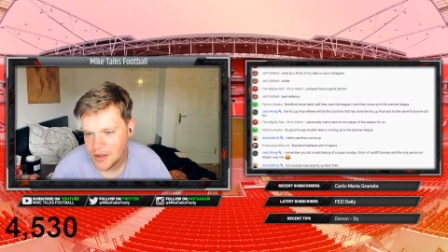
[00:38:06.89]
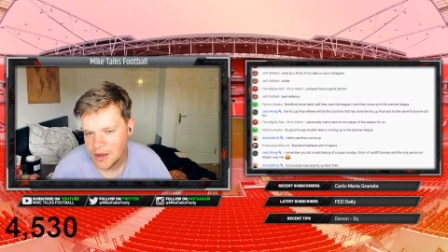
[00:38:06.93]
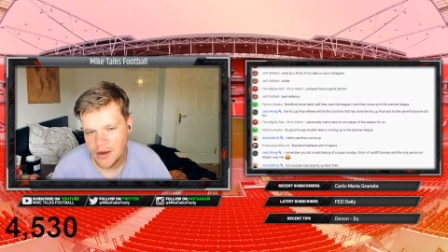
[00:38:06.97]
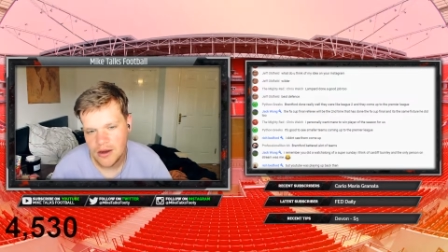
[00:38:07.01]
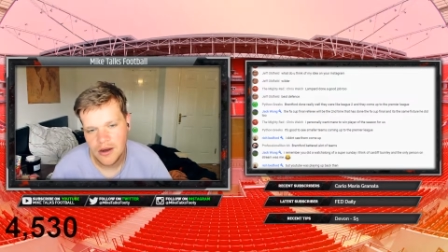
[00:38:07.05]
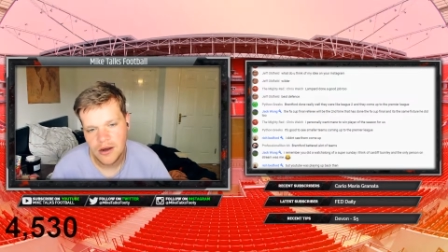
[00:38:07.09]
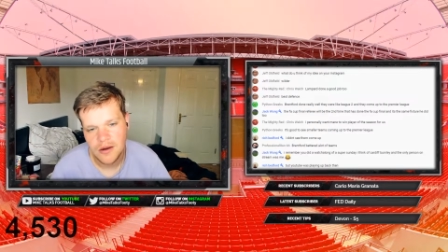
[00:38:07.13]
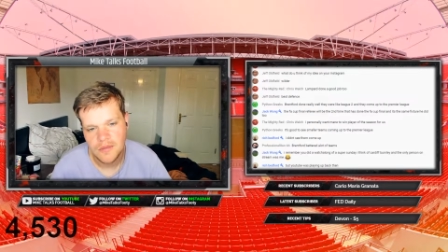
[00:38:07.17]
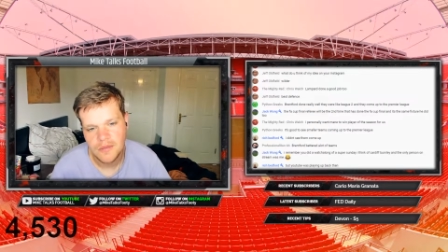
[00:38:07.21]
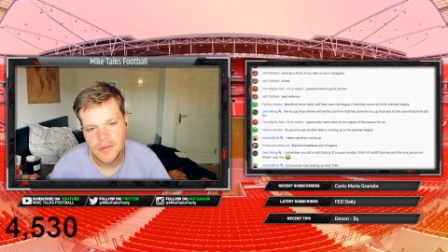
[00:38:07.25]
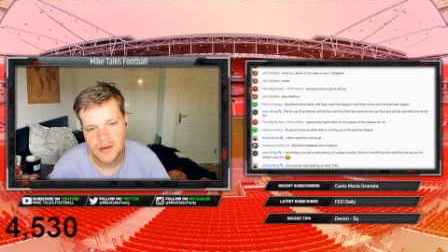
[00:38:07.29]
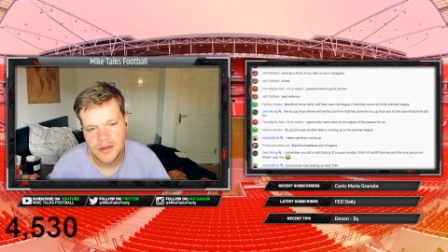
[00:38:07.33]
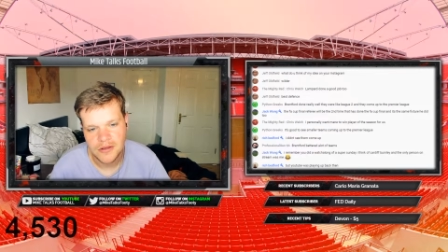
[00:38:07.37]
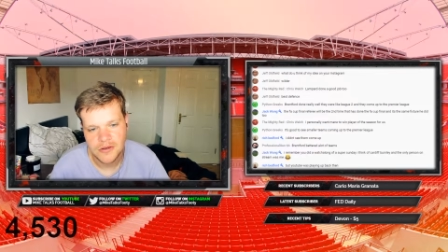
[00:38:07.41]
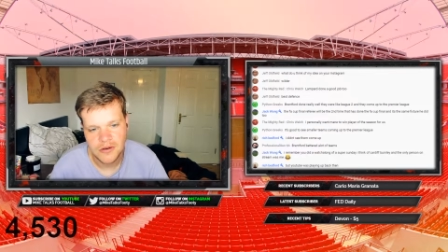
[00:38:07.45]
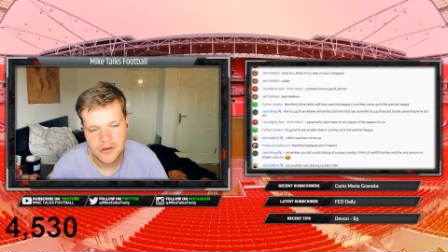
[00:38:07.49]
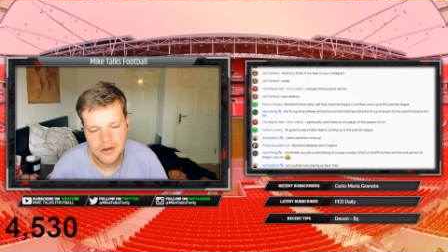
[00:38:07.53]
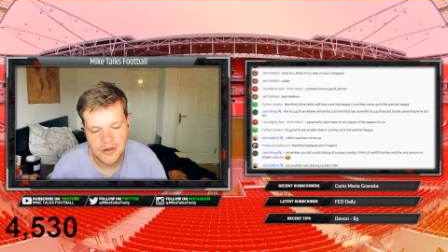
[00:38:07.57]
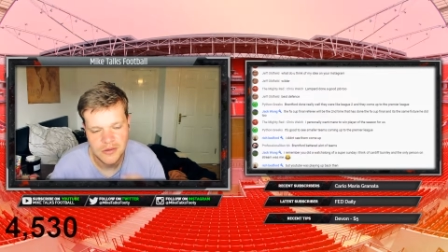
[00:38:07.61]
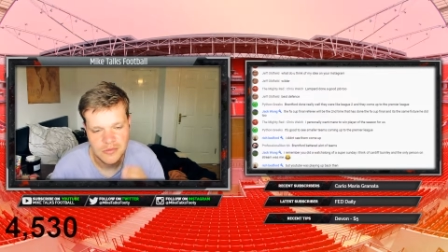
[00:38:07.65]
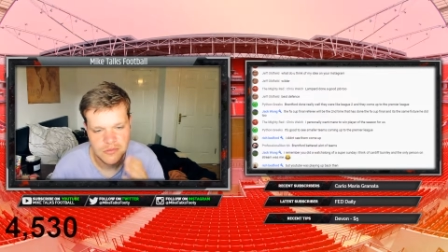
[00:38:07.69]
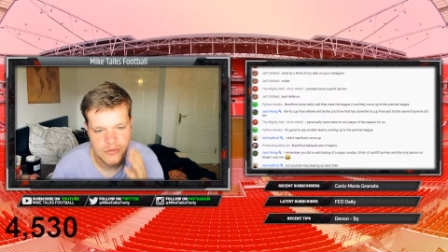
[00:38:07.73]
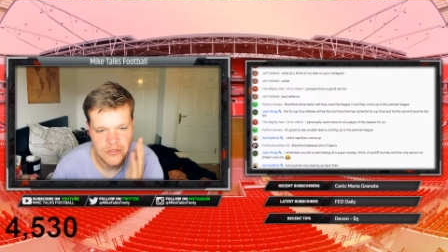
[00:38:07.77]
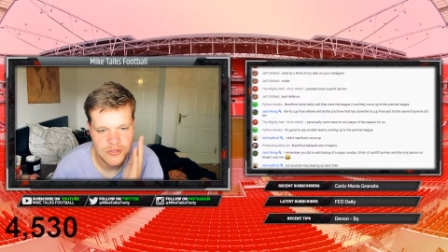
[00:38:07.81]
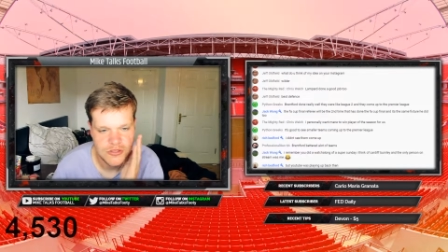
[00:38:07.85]
Oh my god,
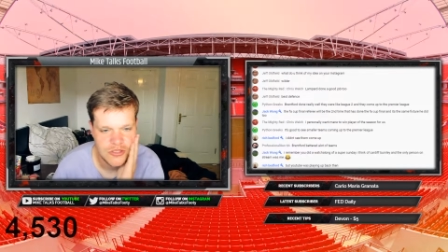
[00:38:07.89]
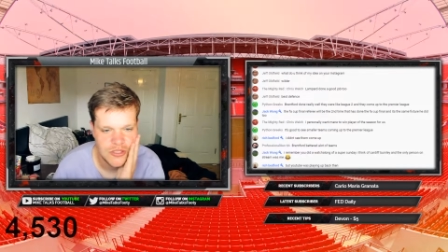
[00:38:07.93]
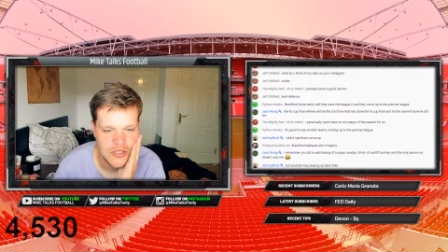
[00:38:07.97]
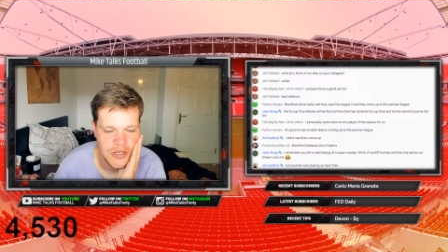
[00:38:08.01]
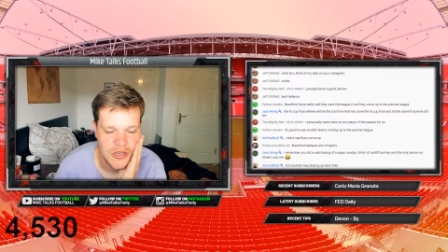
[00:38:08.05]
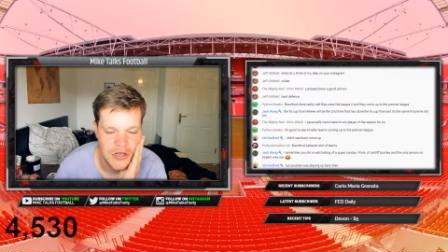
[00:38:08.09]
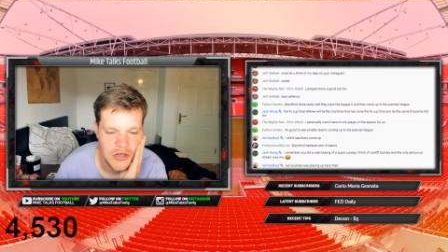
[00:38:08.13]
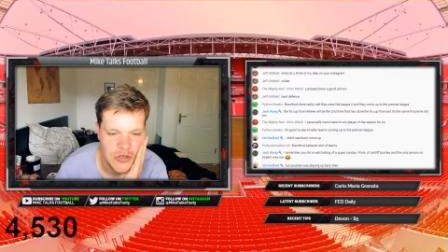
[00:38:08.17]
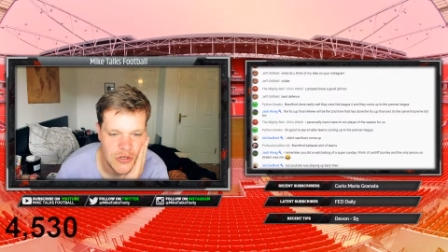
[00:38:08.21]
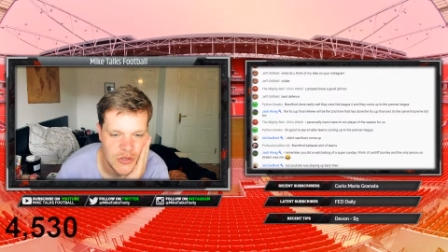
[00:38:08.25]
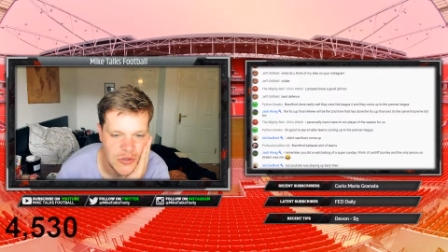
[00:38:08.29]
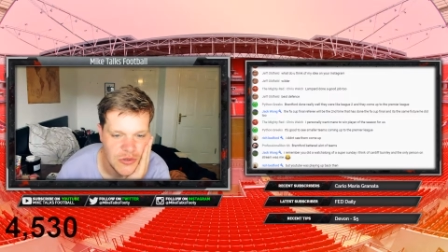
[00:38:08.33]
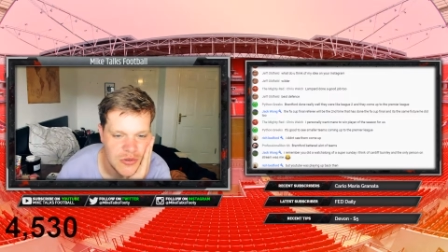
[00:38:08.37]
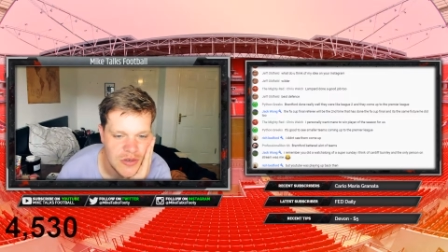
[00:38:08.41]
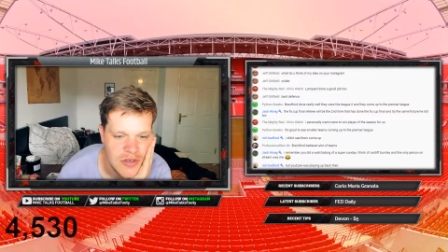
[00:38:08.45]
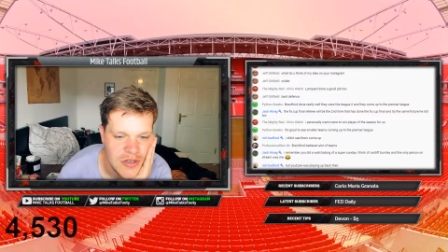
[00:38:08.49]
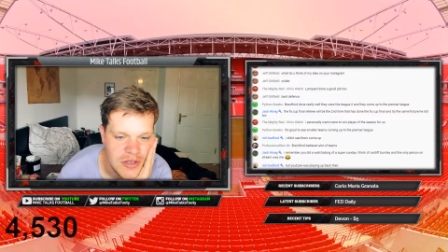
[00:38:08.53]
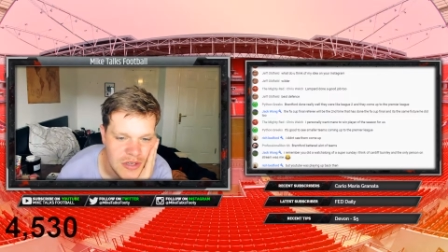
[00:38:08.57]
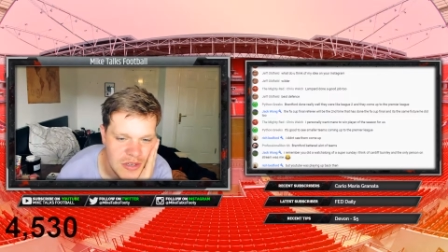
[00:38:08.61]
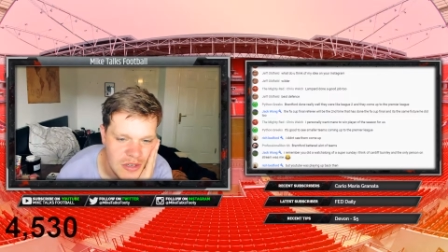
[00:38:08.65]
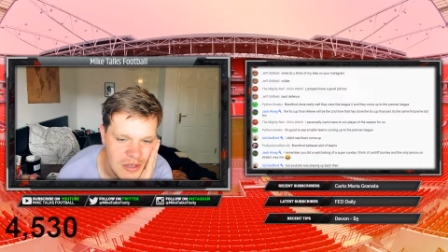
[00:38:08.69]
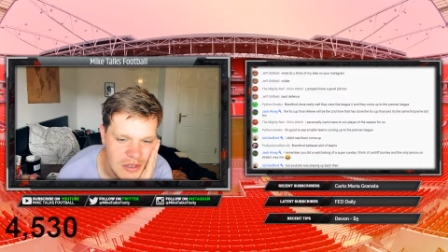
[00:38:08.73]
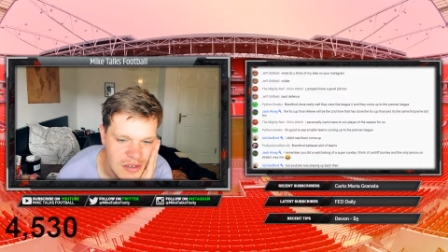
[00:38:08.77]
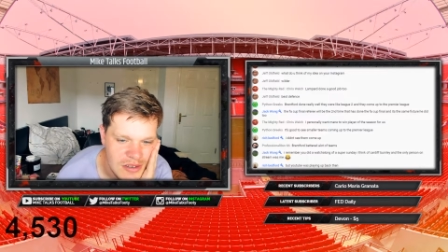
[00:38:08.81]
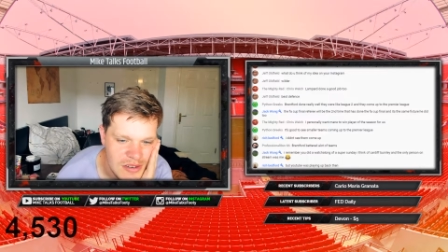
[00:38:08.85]
it was so
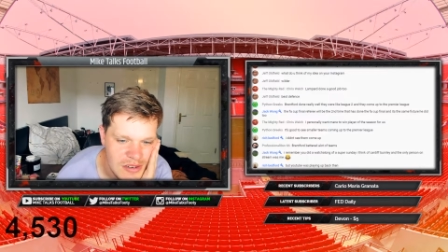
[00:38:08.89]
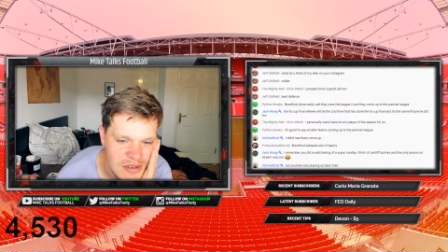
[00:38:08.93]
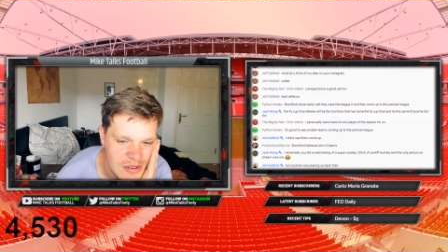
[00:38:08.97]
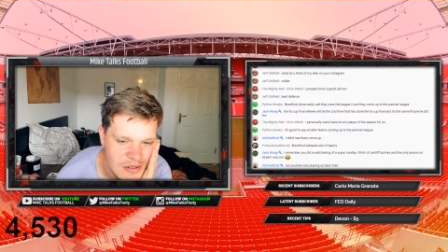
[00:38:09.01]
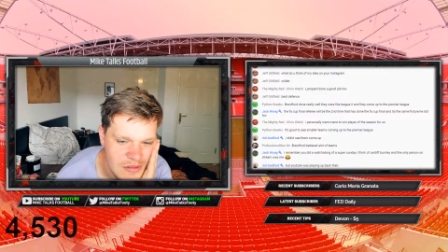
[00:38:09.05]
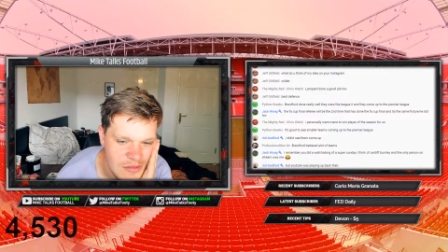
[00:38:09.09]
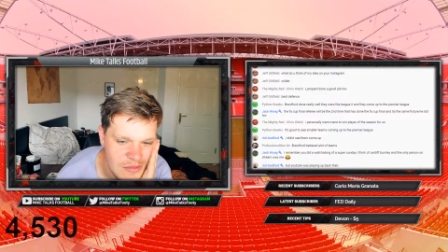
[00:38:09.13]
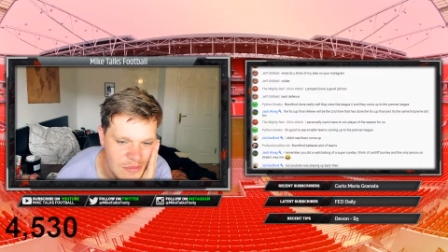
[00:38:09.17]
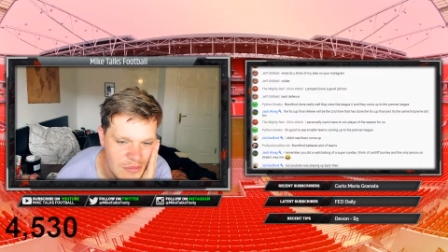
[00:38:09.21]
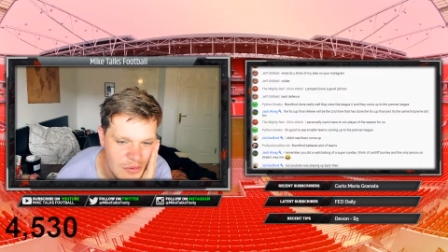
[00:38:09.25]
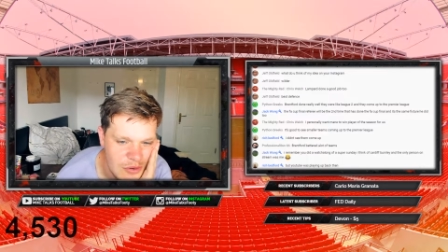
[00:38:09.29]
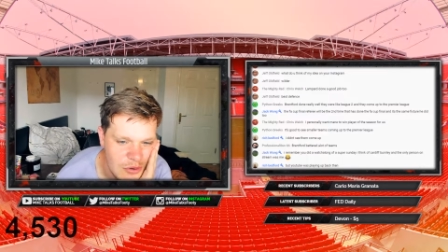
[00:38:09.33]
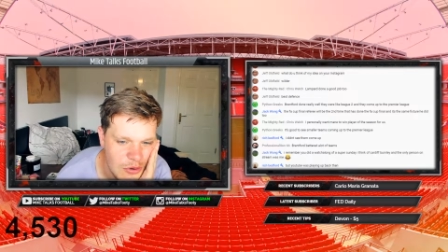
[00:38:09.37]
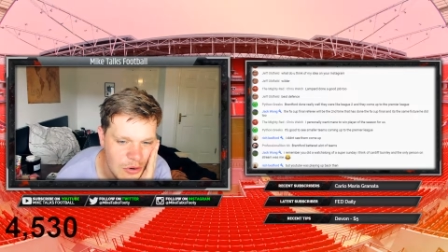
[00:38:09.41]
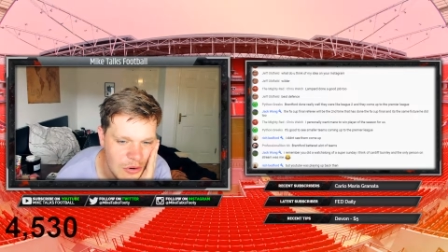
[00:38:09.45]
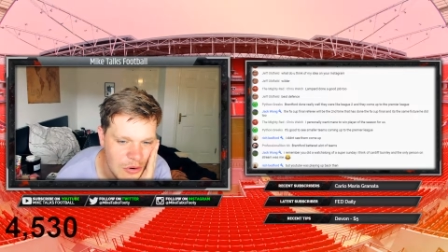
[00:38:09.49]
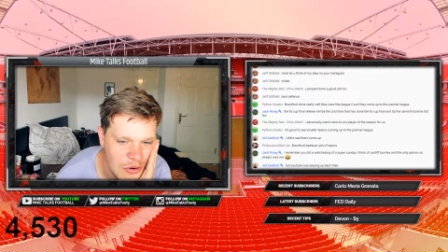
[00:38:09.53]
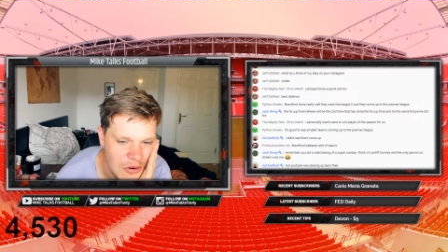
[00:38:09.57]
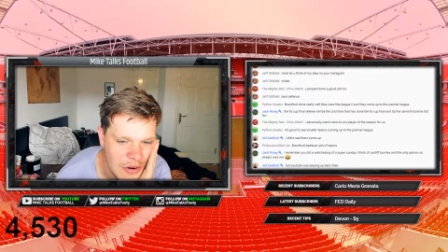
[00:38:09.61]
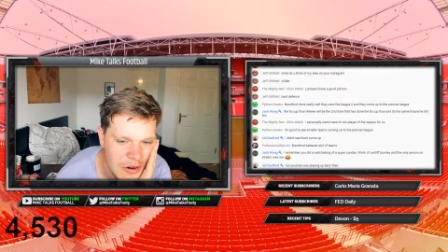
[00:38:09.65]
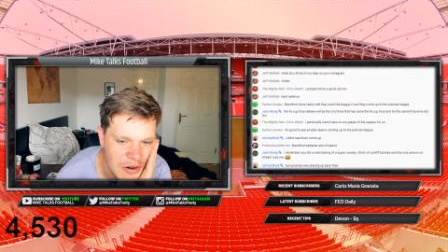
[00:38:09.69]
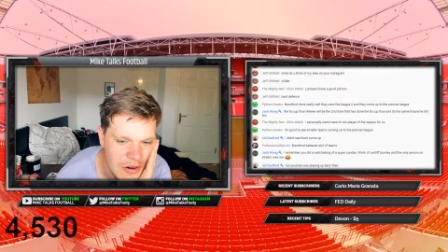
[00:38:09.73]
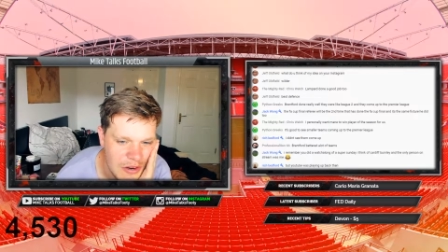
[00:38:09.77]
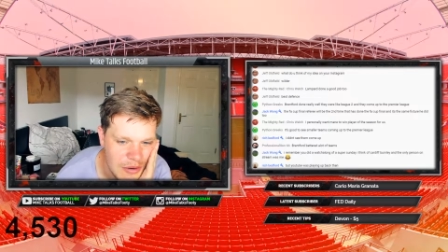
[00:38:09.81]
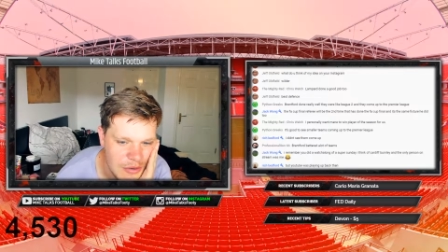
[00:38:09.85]

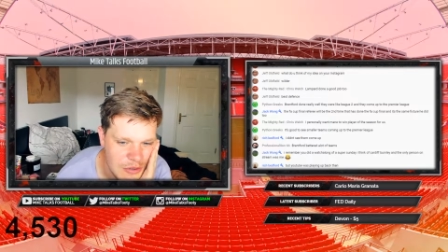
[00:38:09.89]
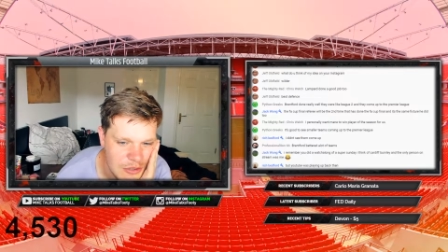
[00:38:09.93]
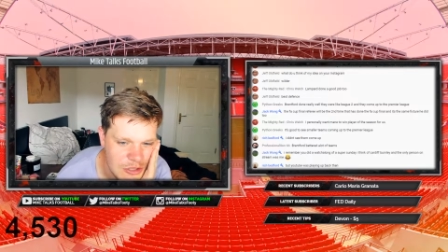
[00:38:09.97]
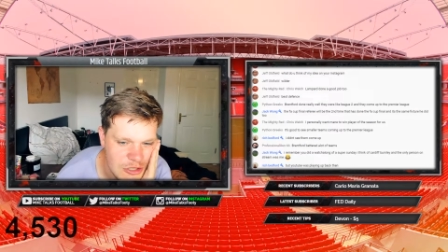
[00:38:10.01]
boring.